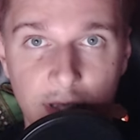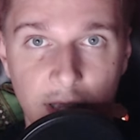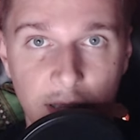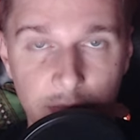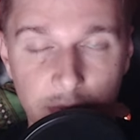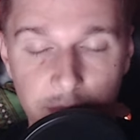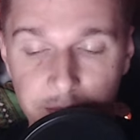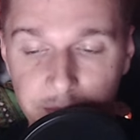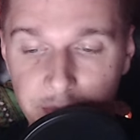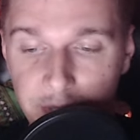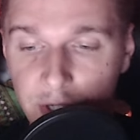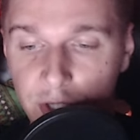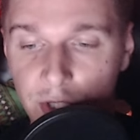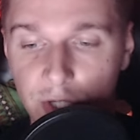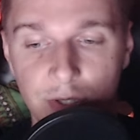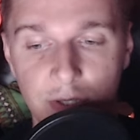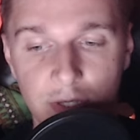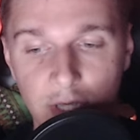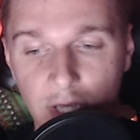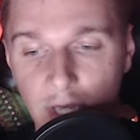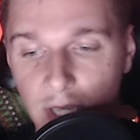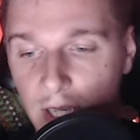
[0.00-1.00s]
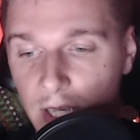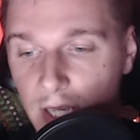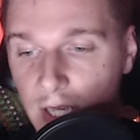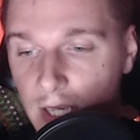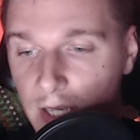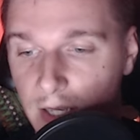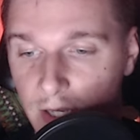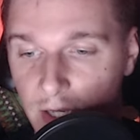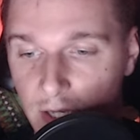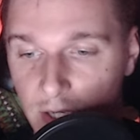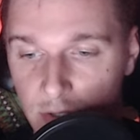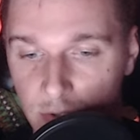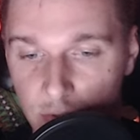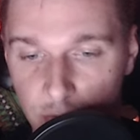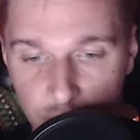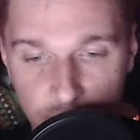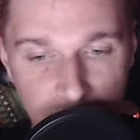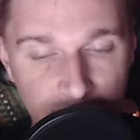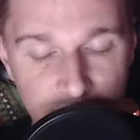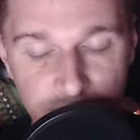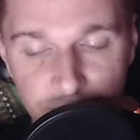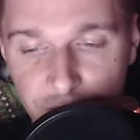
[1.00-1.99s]
I'm impatient to
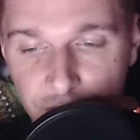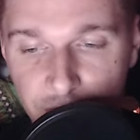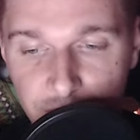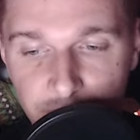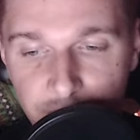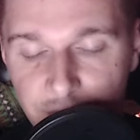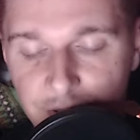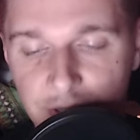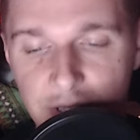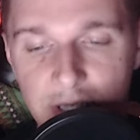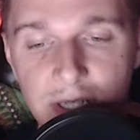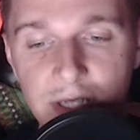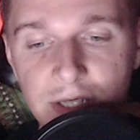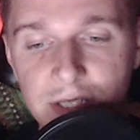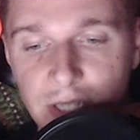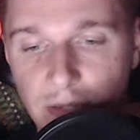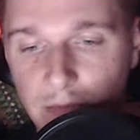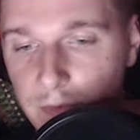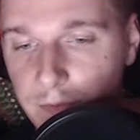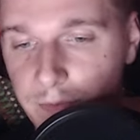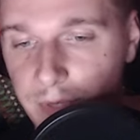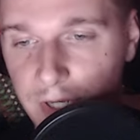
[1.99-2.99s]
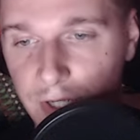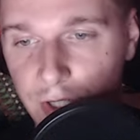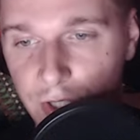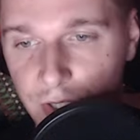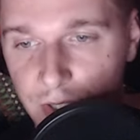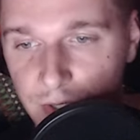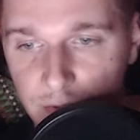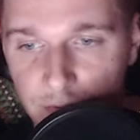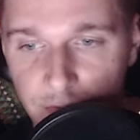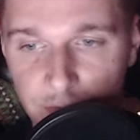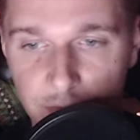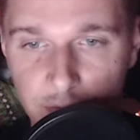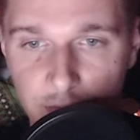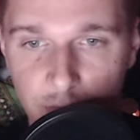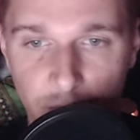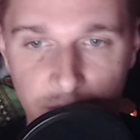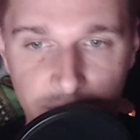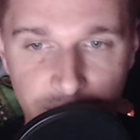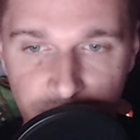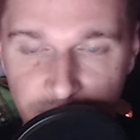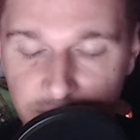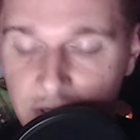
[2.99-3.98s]
get certain things. I'm impatient
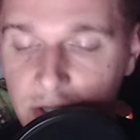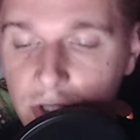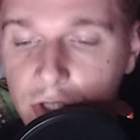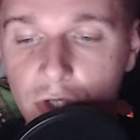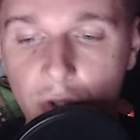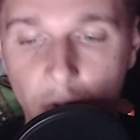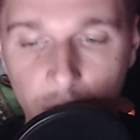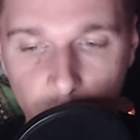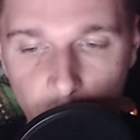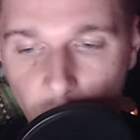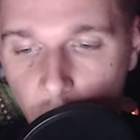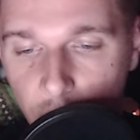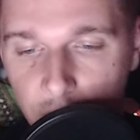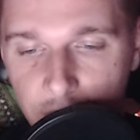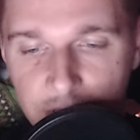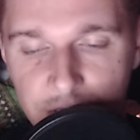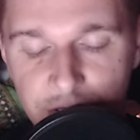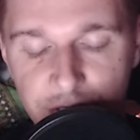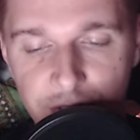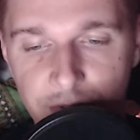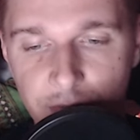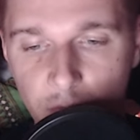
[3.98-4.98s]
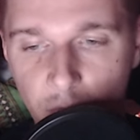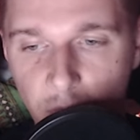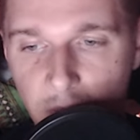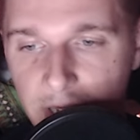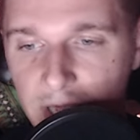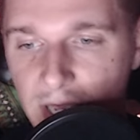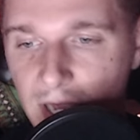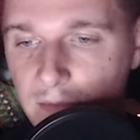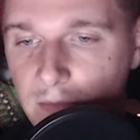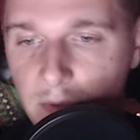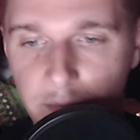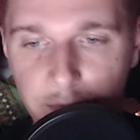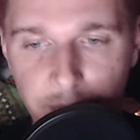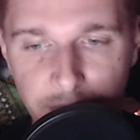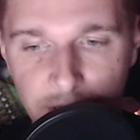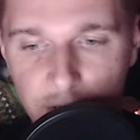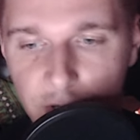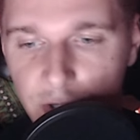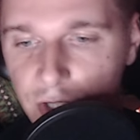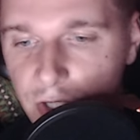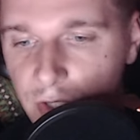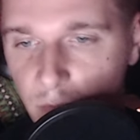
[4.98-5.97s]
when things don't work a certain way. I'm
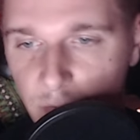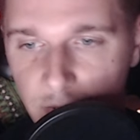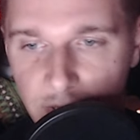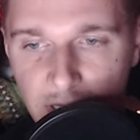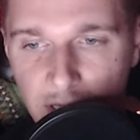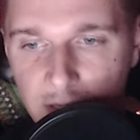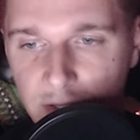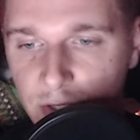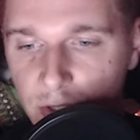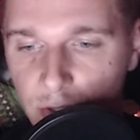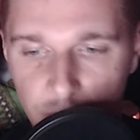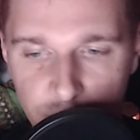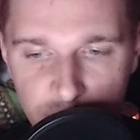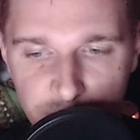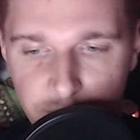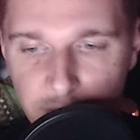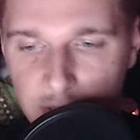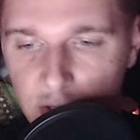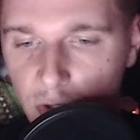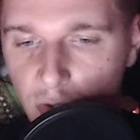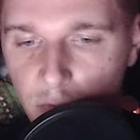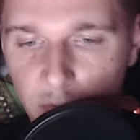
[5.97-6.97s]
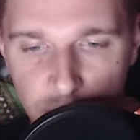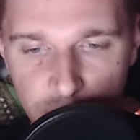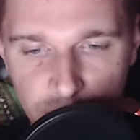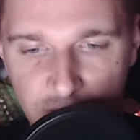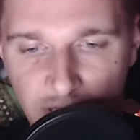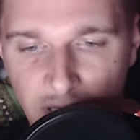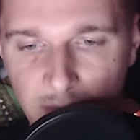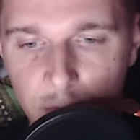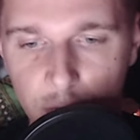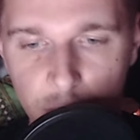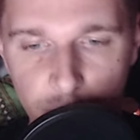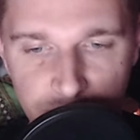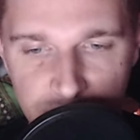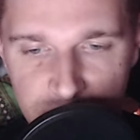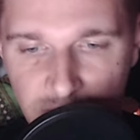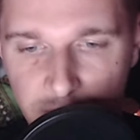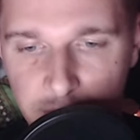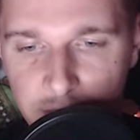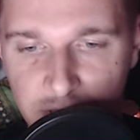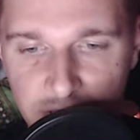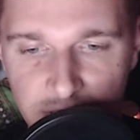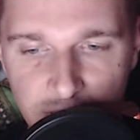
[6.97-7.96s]
impatient when I need to spend too much time doing
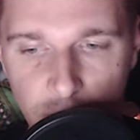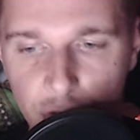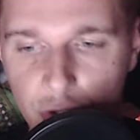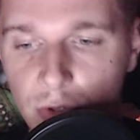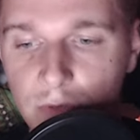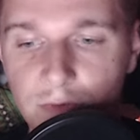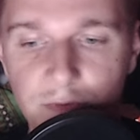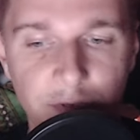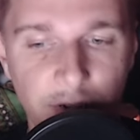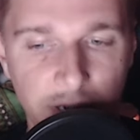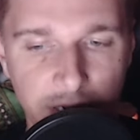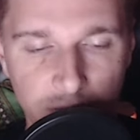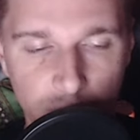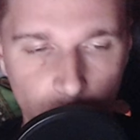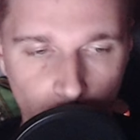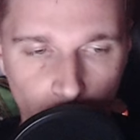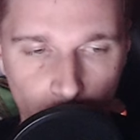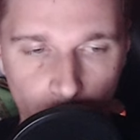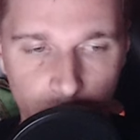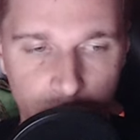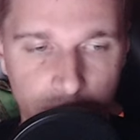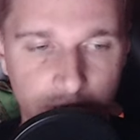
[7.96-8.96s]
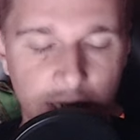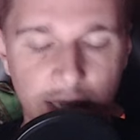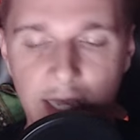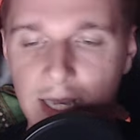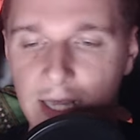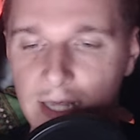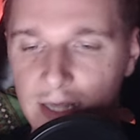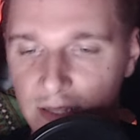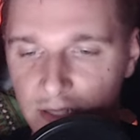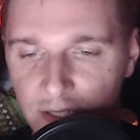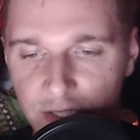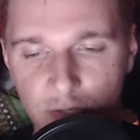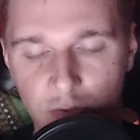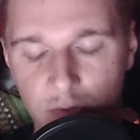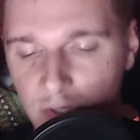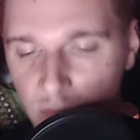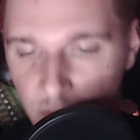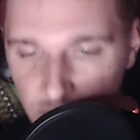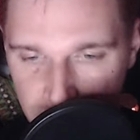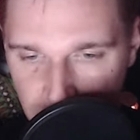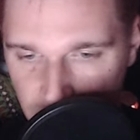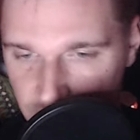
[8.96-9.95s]
something that should work literally
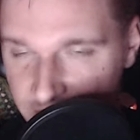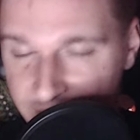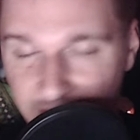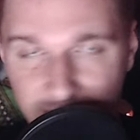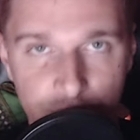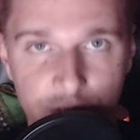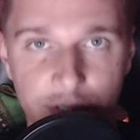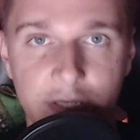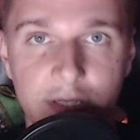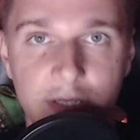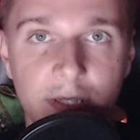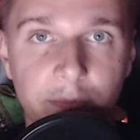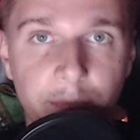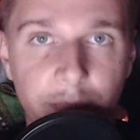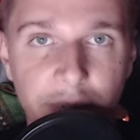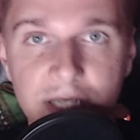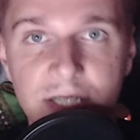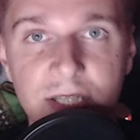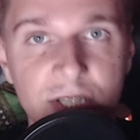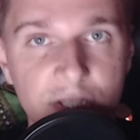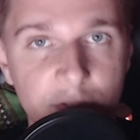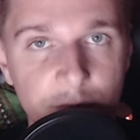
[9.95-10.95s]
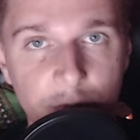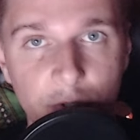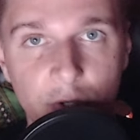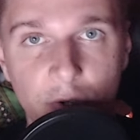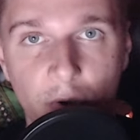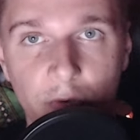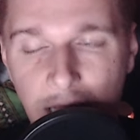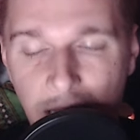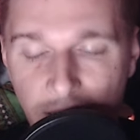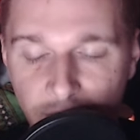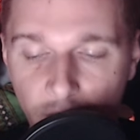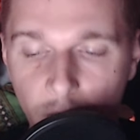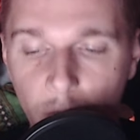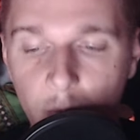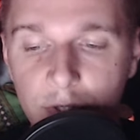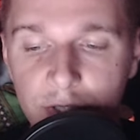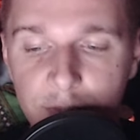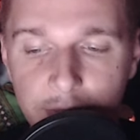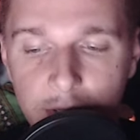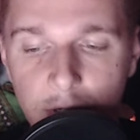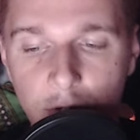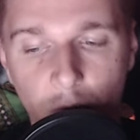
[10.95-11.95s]
when I touch it. It pisses me off. I've always
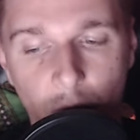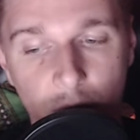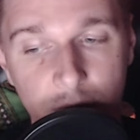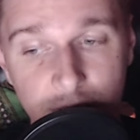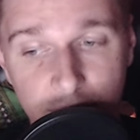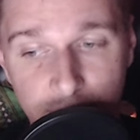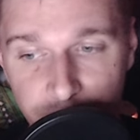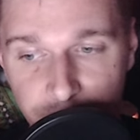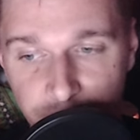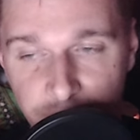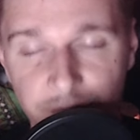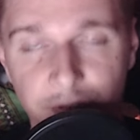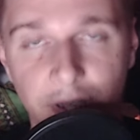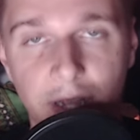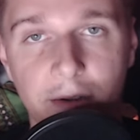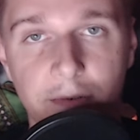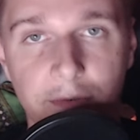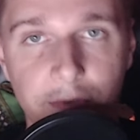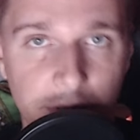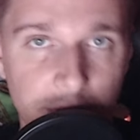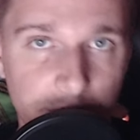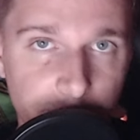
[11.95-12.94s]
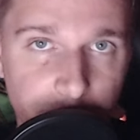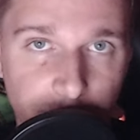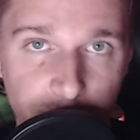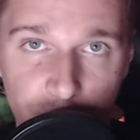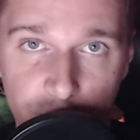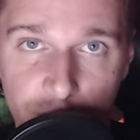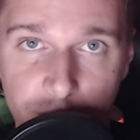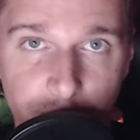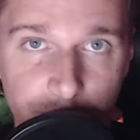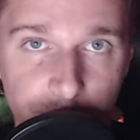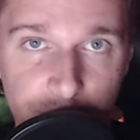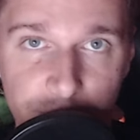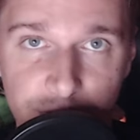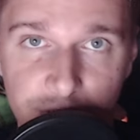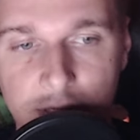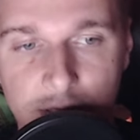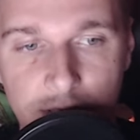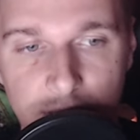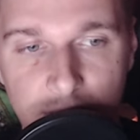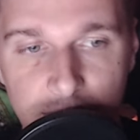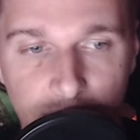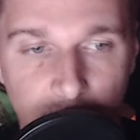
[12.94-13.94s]
been called a very impatient person.
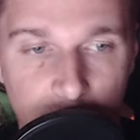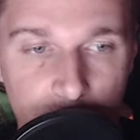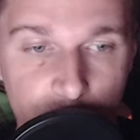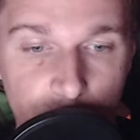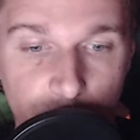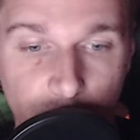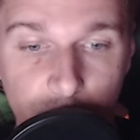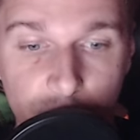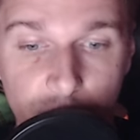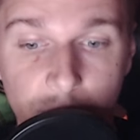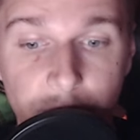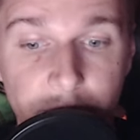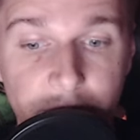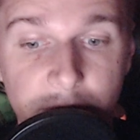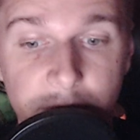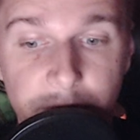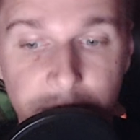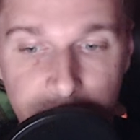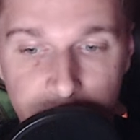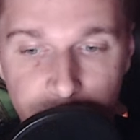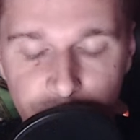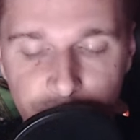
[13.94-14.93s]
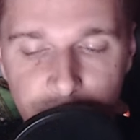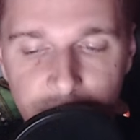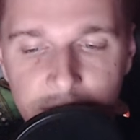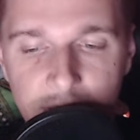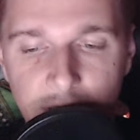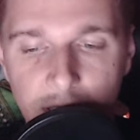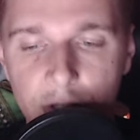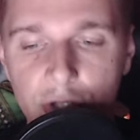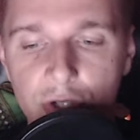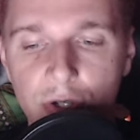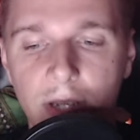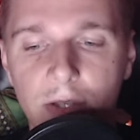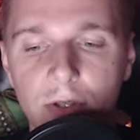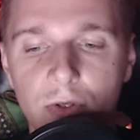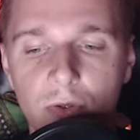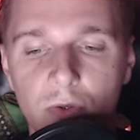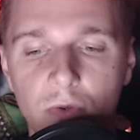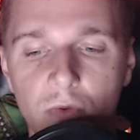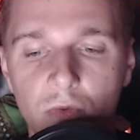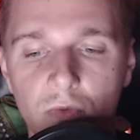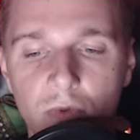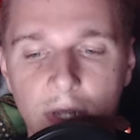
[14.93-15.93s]
And I try to be patient, I try
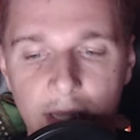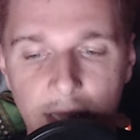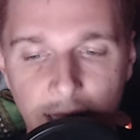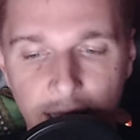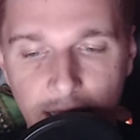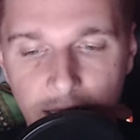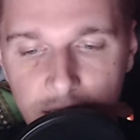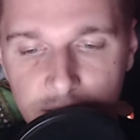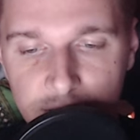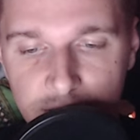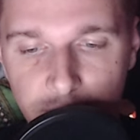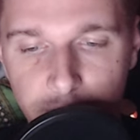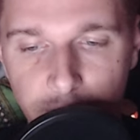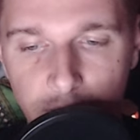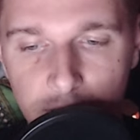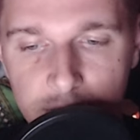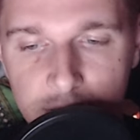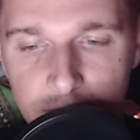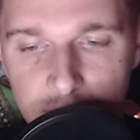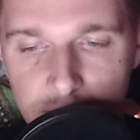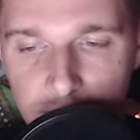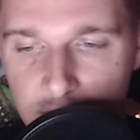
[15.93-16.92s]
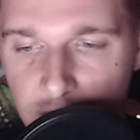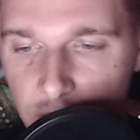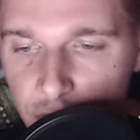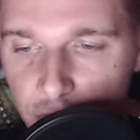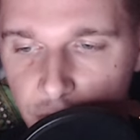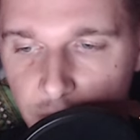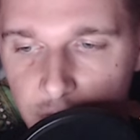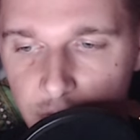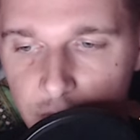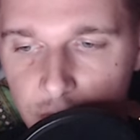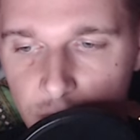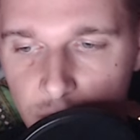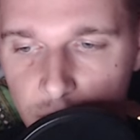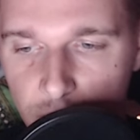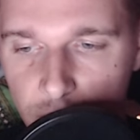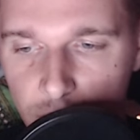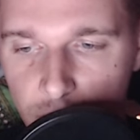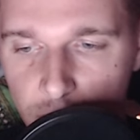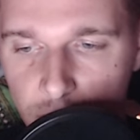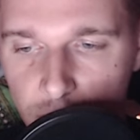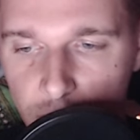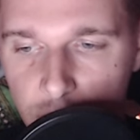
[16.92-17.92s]
to relax about it, and I try
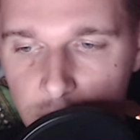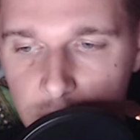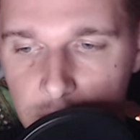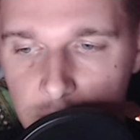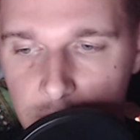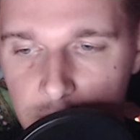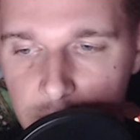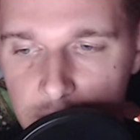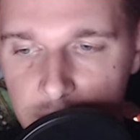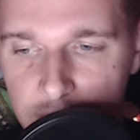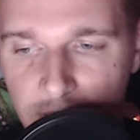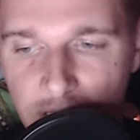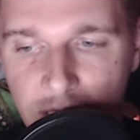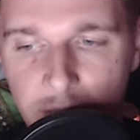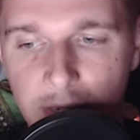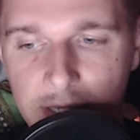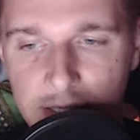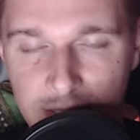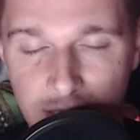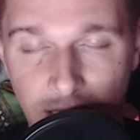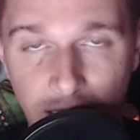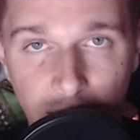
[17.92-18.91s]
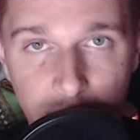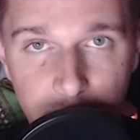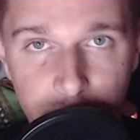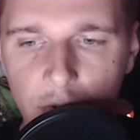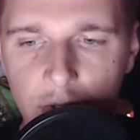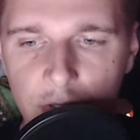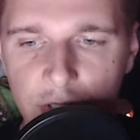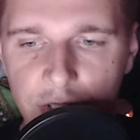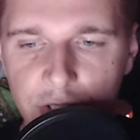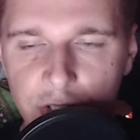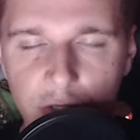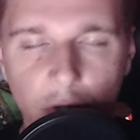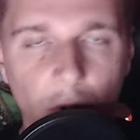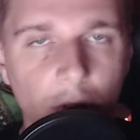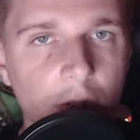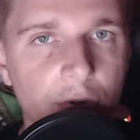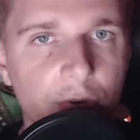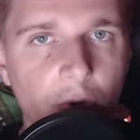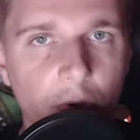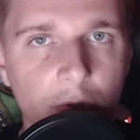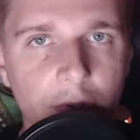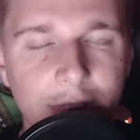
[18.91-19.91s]
to take my time.
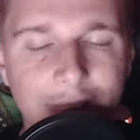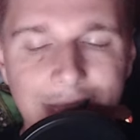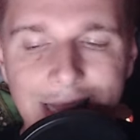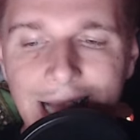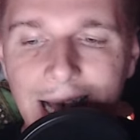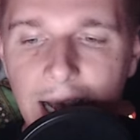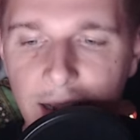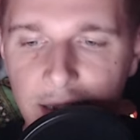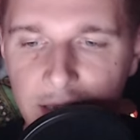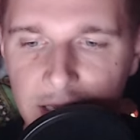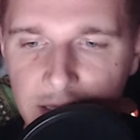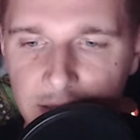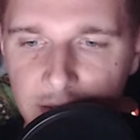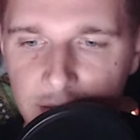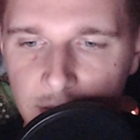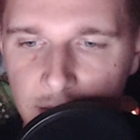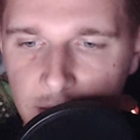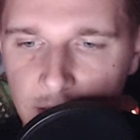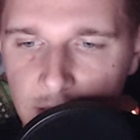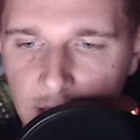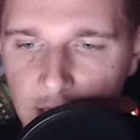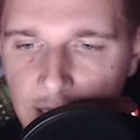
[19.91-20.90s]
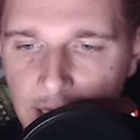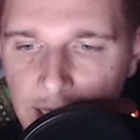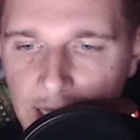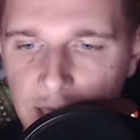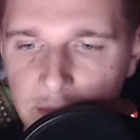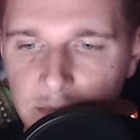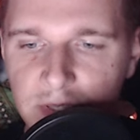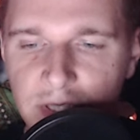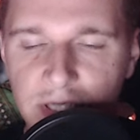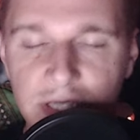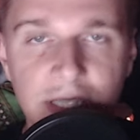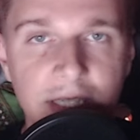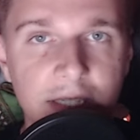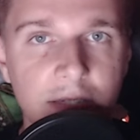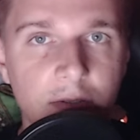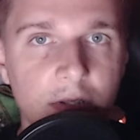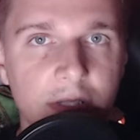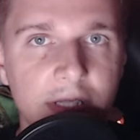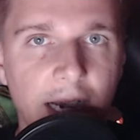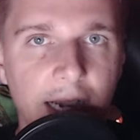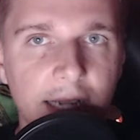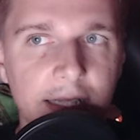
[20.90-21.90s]
Solar Online
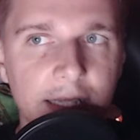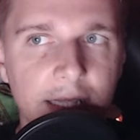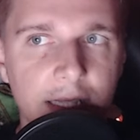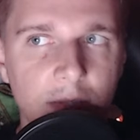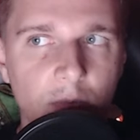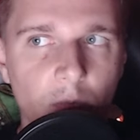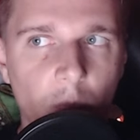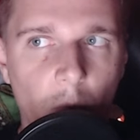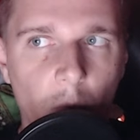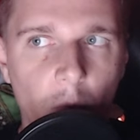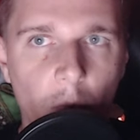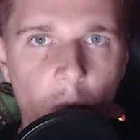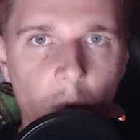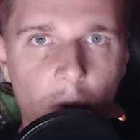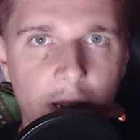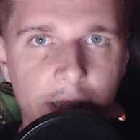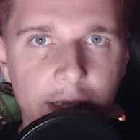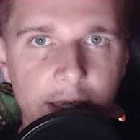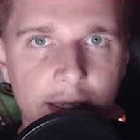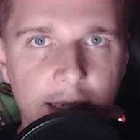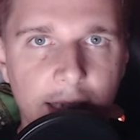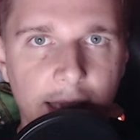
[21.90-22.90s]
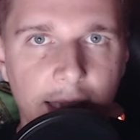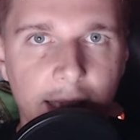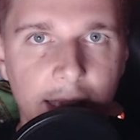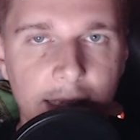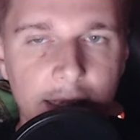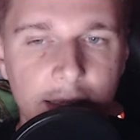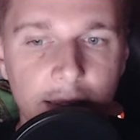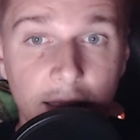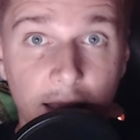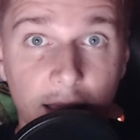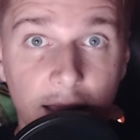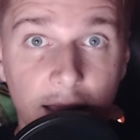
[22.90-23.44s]
MT9YK